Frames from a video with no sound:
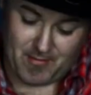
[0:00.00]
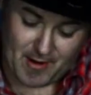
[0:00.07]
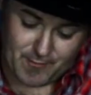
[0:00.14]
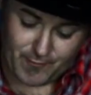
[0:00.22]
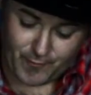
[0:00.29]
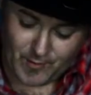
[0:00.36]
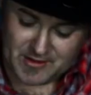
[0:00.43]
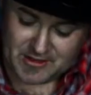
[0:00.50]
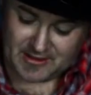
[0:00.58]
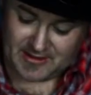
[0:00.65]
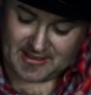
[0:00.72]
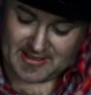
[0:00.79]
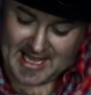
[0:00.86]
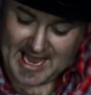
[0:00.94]
But
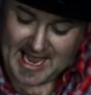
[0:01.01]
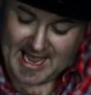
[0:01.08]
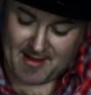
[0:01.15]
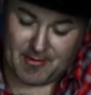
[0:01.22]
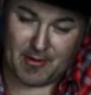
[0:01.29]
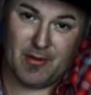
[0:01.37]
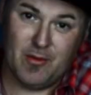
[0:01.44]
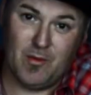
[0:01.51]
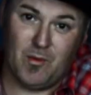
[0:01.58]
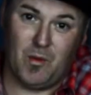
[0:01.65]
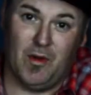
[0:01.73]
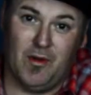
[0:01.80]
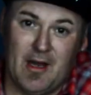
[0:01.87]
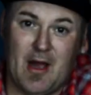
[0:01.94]
unfortunately, the app
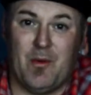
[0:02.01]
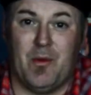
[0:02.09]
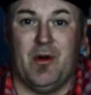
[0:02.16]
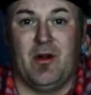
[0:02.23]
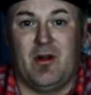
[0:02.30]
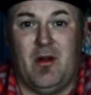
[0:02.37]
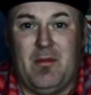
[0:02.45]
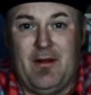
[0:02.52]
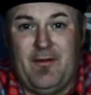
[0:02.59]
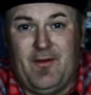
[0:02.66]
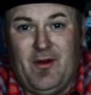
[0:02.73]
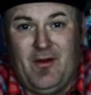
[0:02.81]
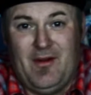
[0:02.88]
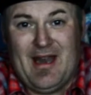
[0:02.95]
will not work on my
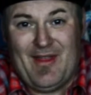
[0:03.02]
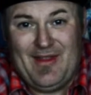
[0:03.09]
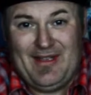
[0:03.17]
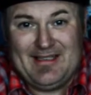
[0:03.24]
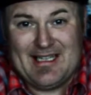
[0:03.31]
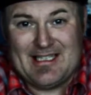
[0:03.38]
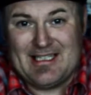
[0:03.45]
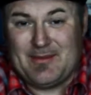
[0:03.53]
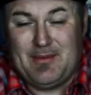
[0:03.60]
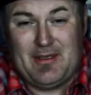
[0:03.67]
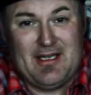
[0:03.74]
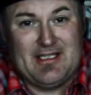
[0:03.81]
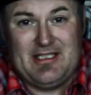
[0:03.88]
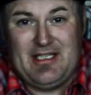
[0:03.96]
phone. I think that's just
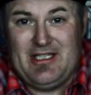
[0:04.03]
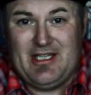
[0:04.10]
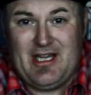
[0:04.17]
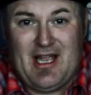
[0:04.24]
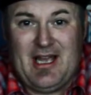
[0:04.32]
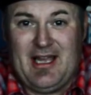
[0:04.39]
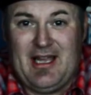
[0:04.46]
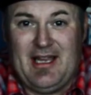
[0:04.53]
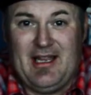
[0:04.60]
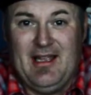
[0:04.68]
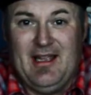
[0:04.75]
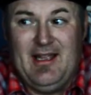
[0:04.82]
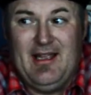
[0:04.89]
because DJI, I